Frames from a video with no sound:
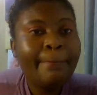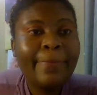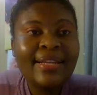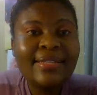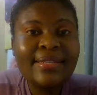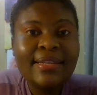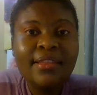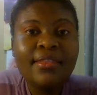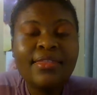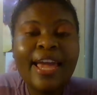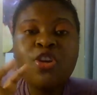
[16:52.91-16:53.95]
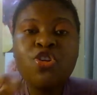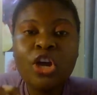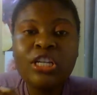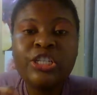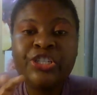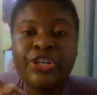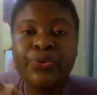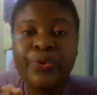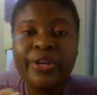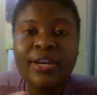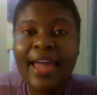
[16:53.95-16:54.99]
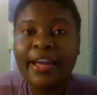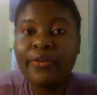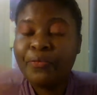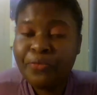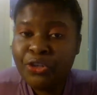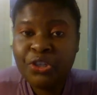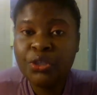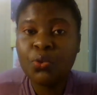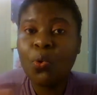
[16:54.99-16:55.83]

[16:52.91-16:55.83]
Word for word: but they're not genuine like refugees